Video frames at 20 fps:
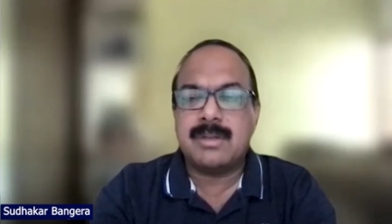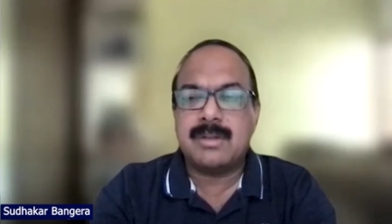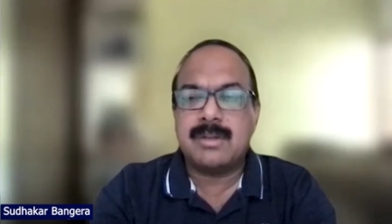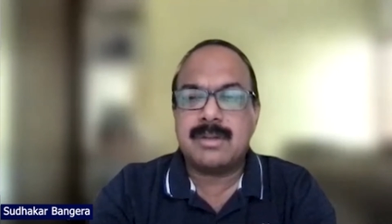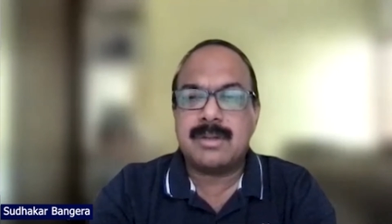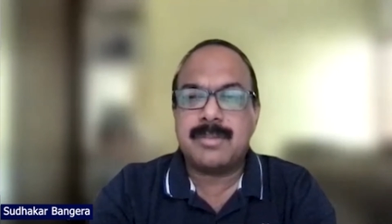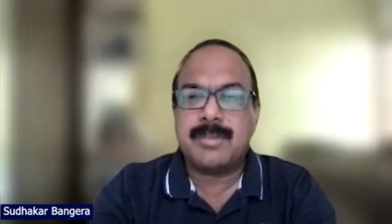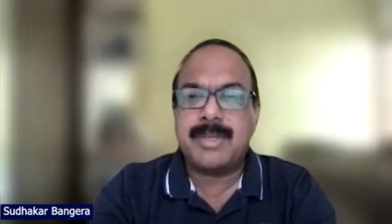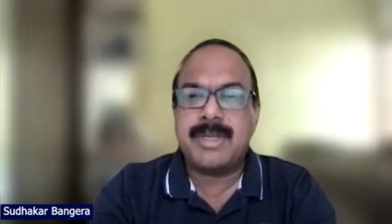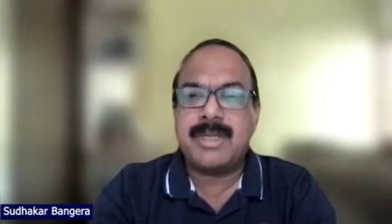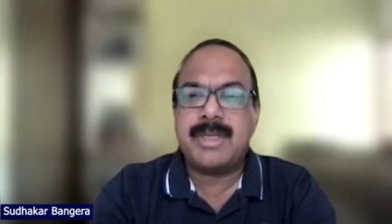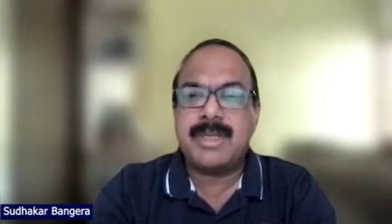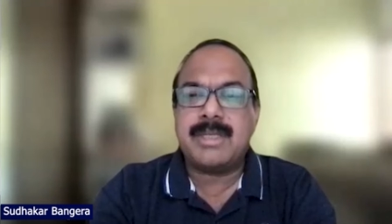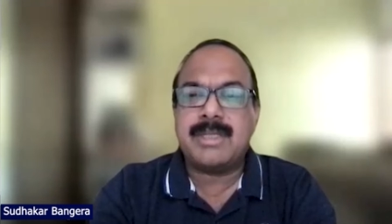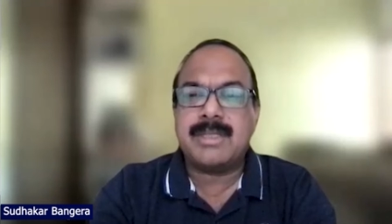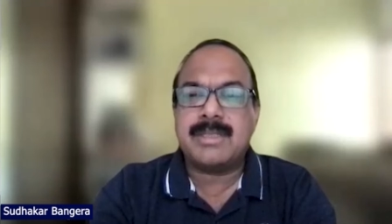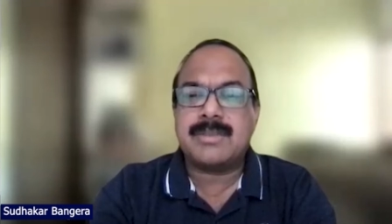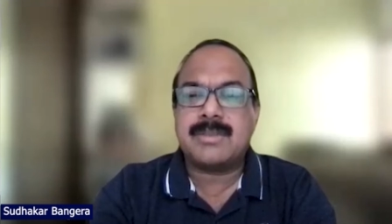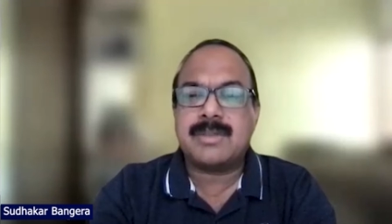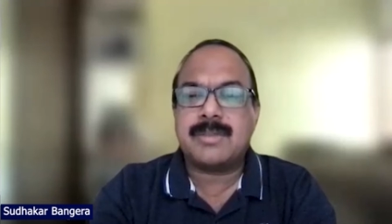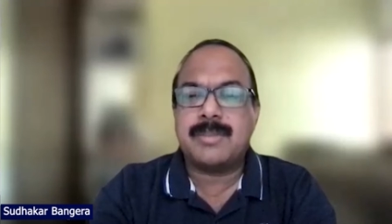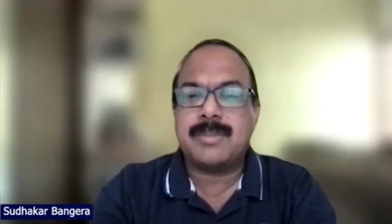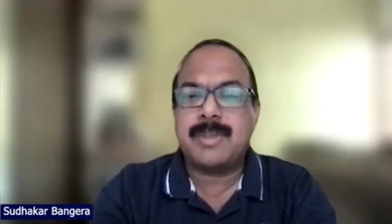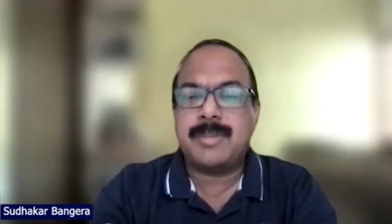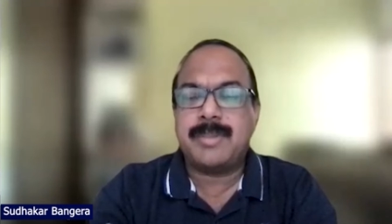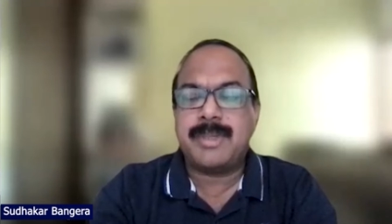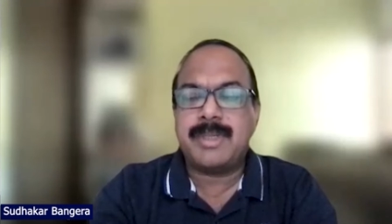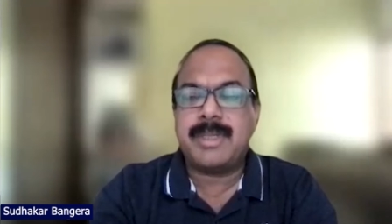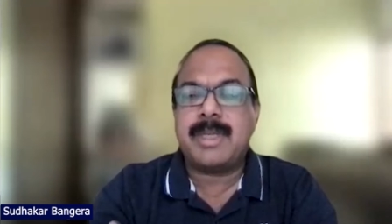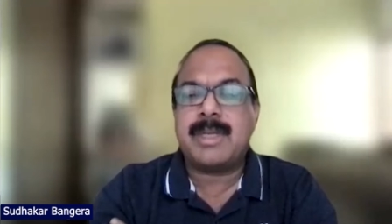or BDS or
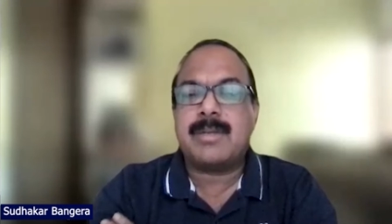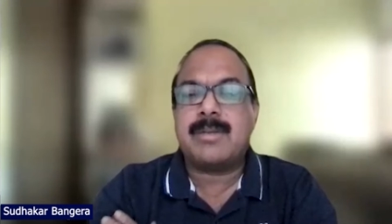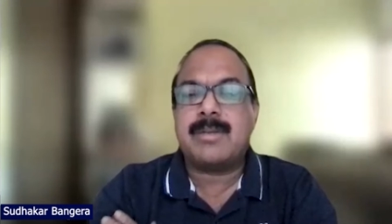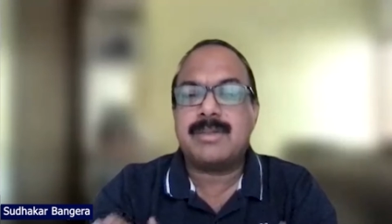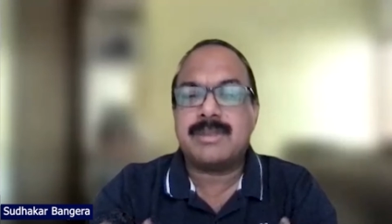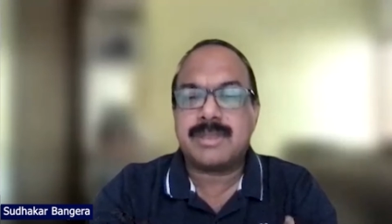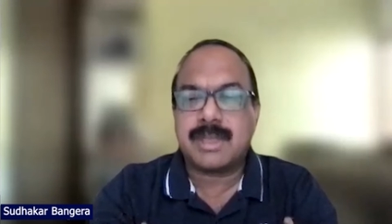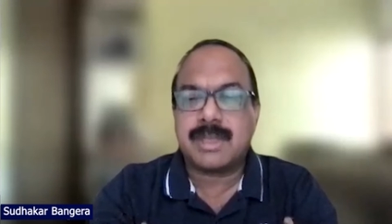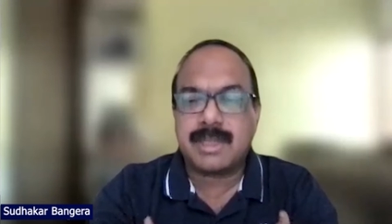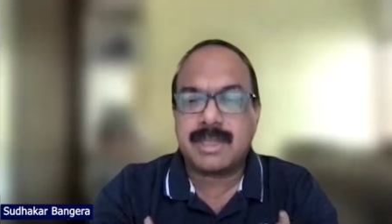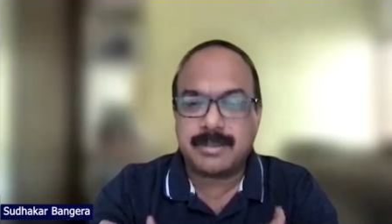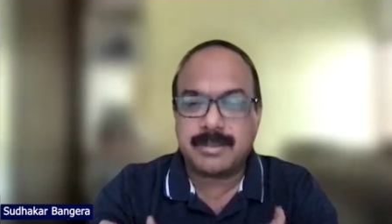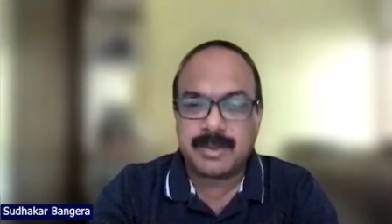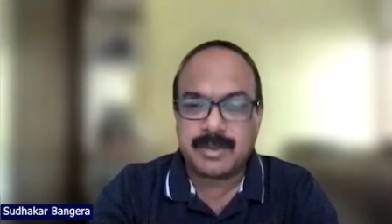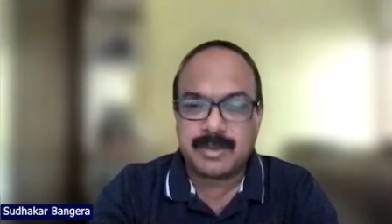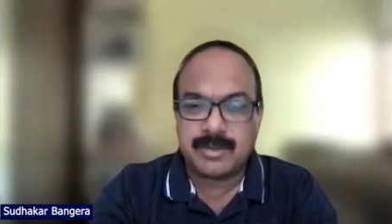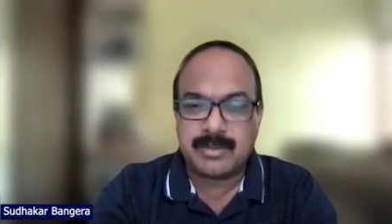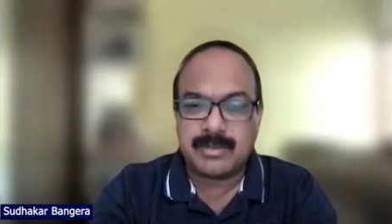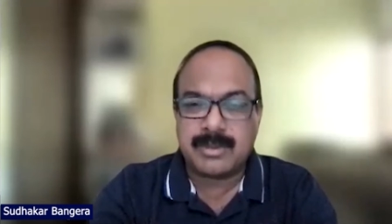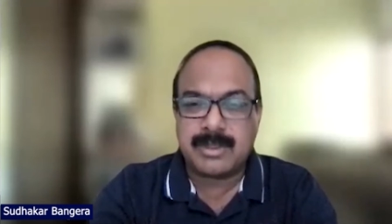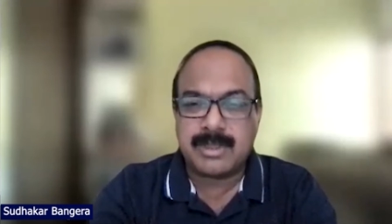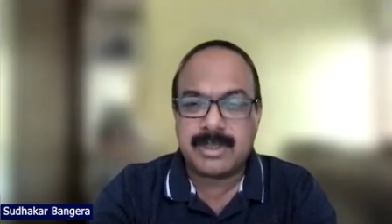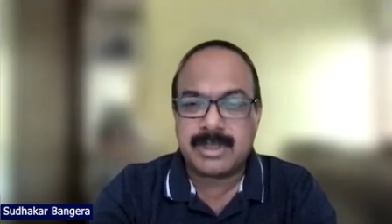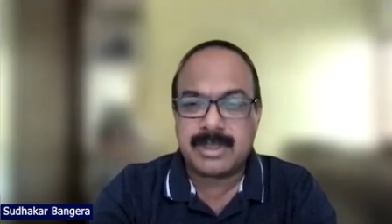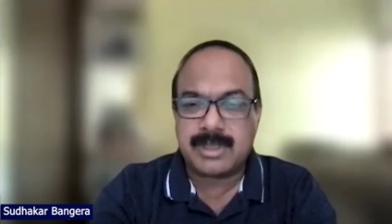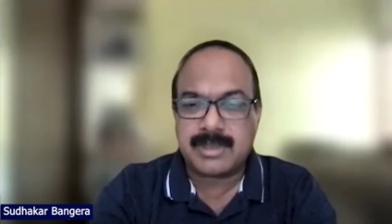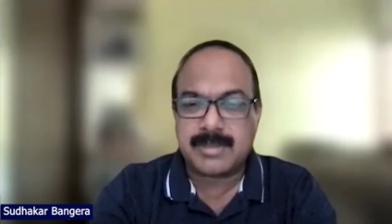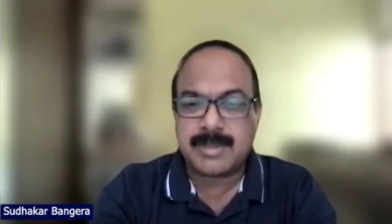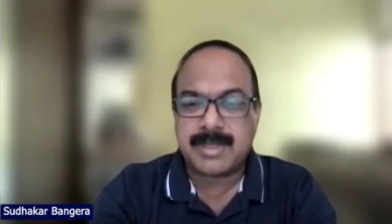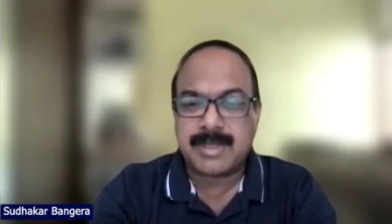bpt i always tell them to do their
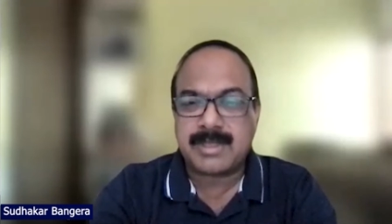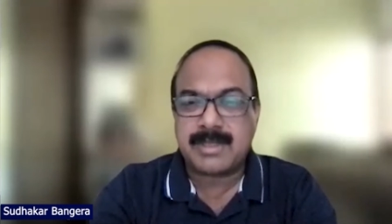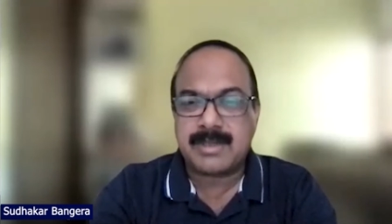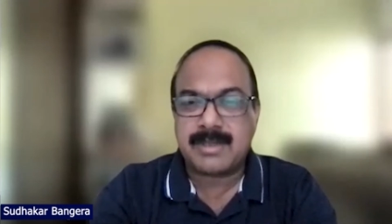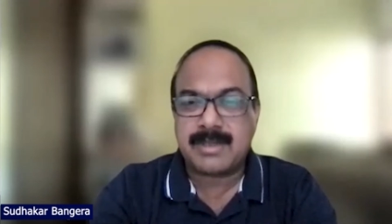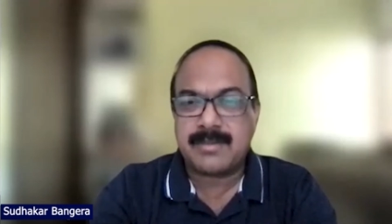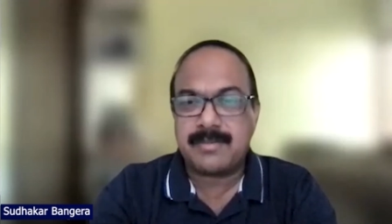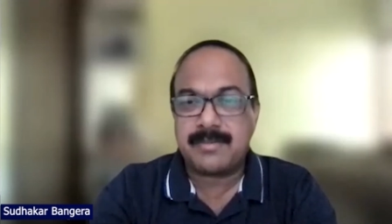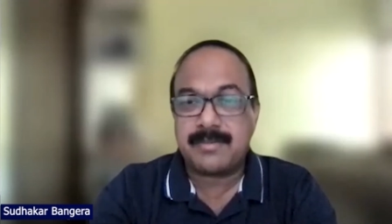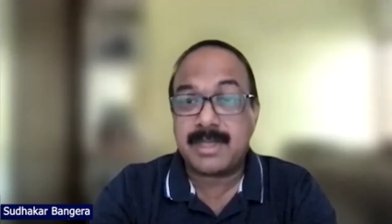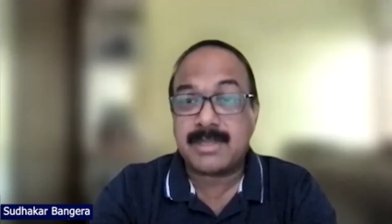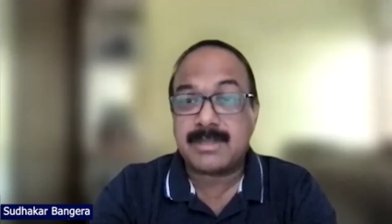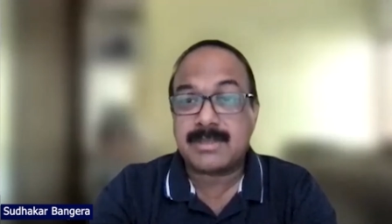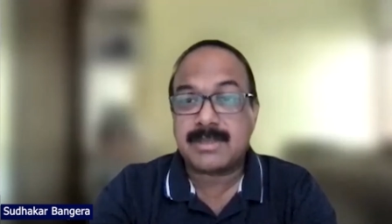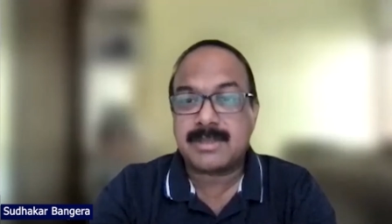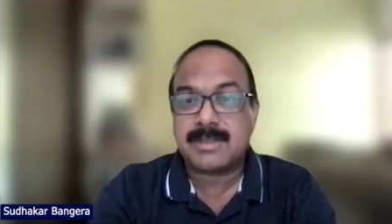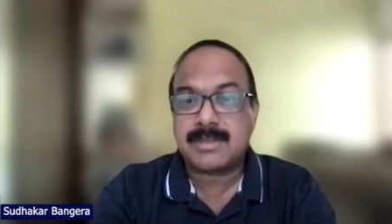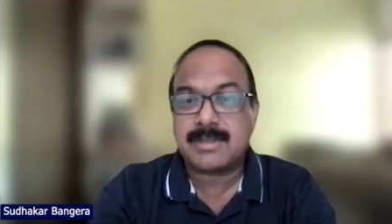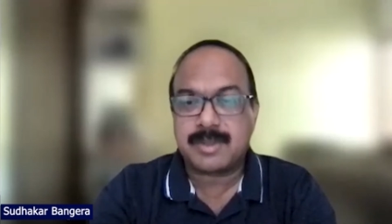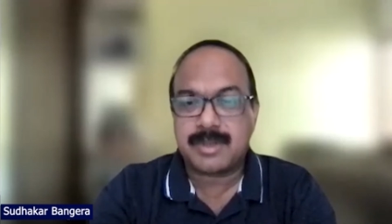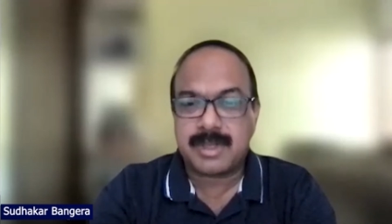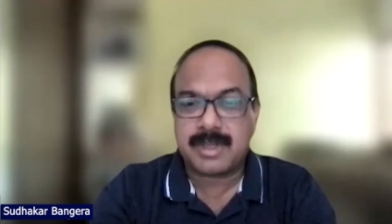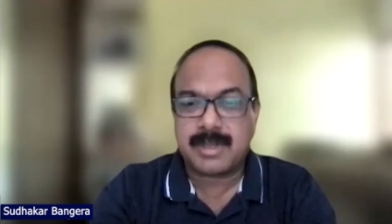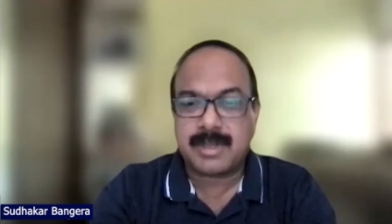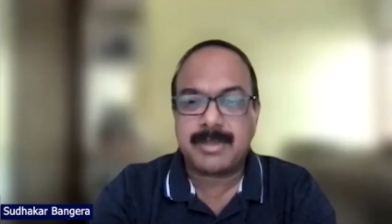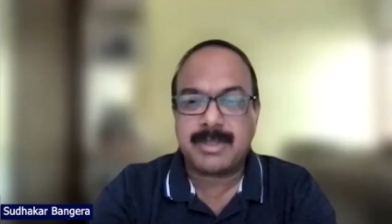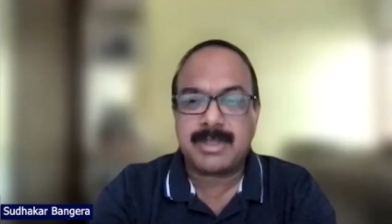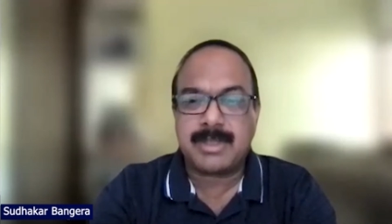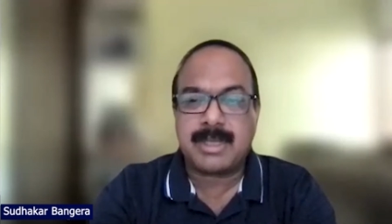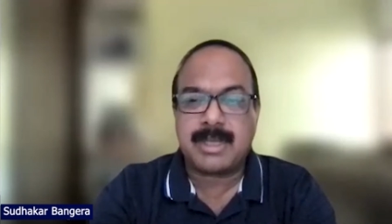respective masters
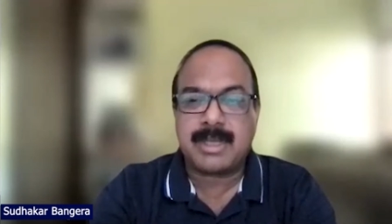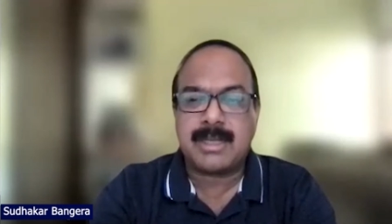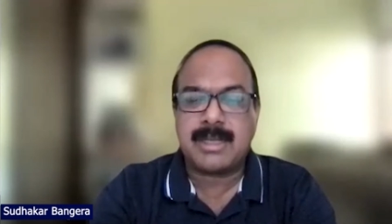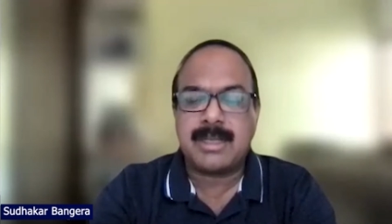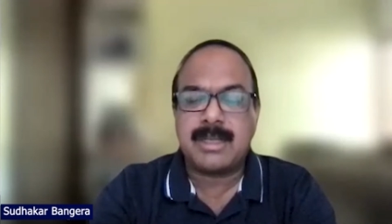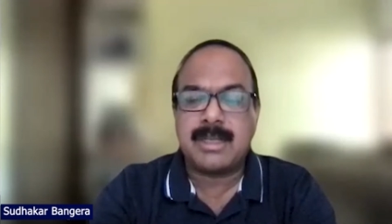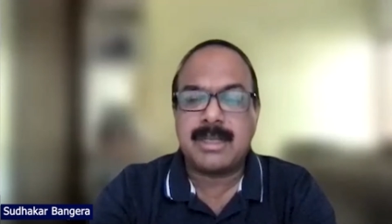program in that